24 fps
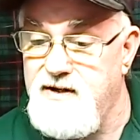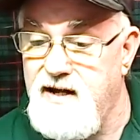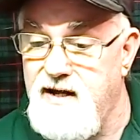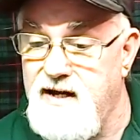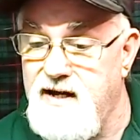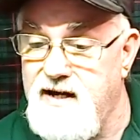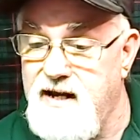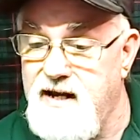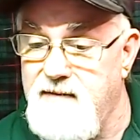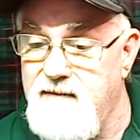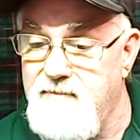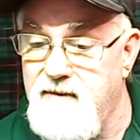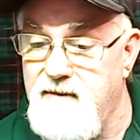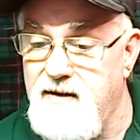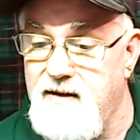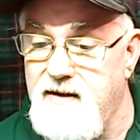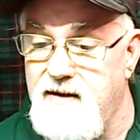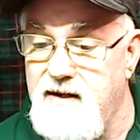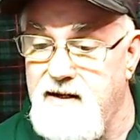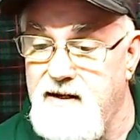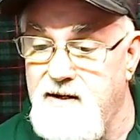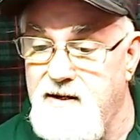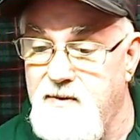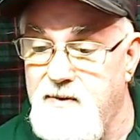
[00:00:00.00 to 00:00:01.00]
I am
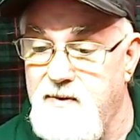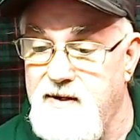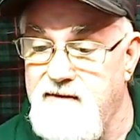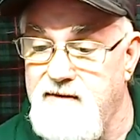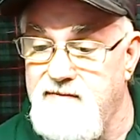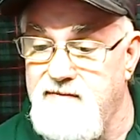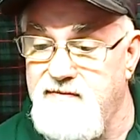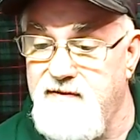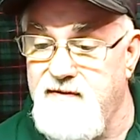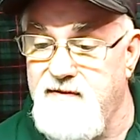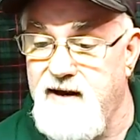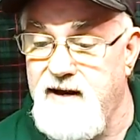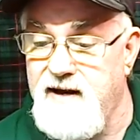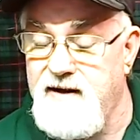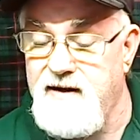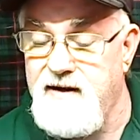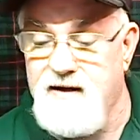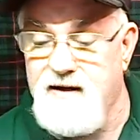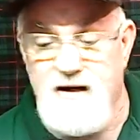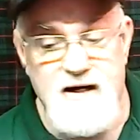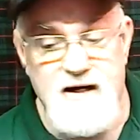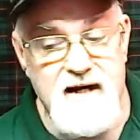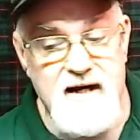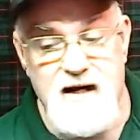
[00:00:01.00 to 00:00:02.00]
a Queen fan.
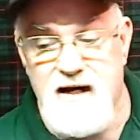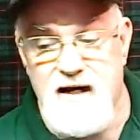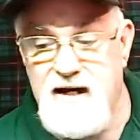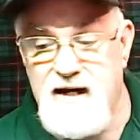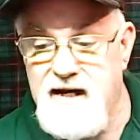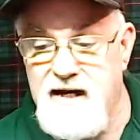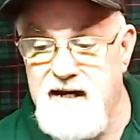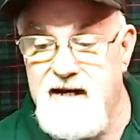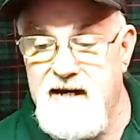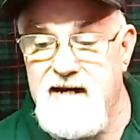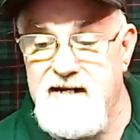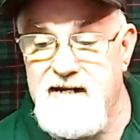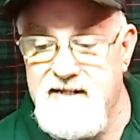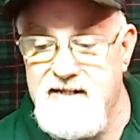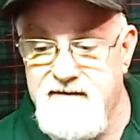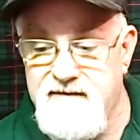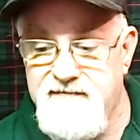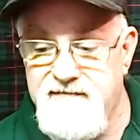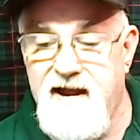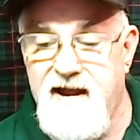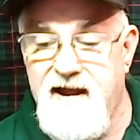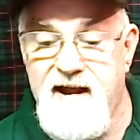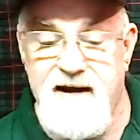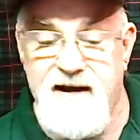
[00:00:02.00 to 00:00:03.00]
It is a
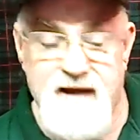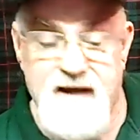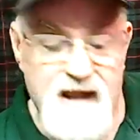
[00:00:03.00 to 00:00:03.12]
fan,